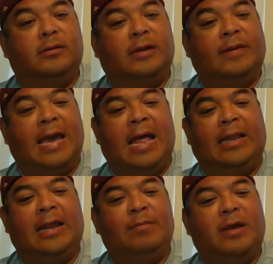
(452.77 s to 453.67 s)
I think
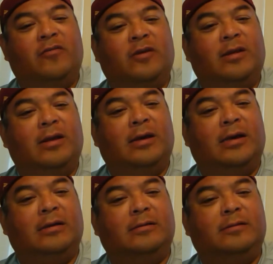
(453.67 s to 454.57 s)
Alan had mentioned
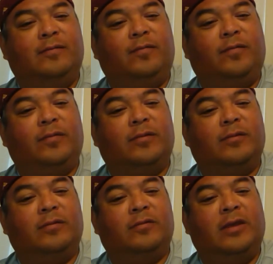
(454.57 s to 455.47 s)

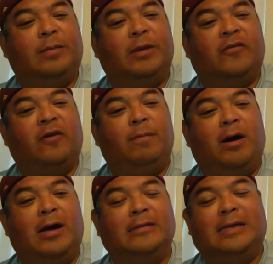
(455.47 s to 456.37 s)
seeing a picture of
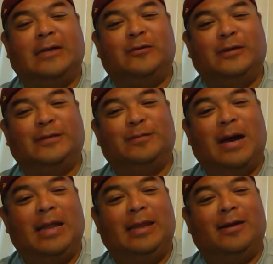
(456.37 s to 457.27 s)
Bonds actually
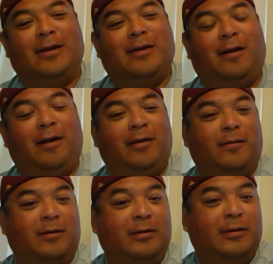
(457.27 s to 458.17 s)
smiling on a card,
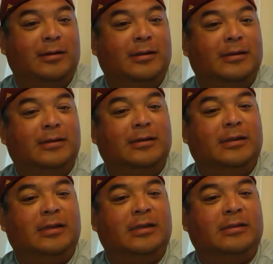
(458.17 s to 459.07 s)
where
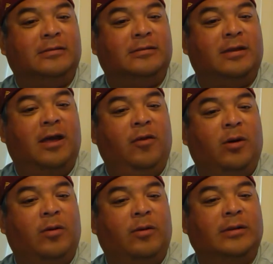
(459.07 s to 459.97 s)
this is another
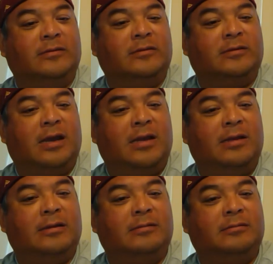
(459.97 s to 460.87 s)
one where he's just kind
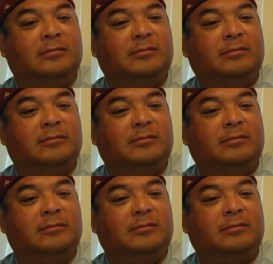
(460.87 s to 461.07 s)
of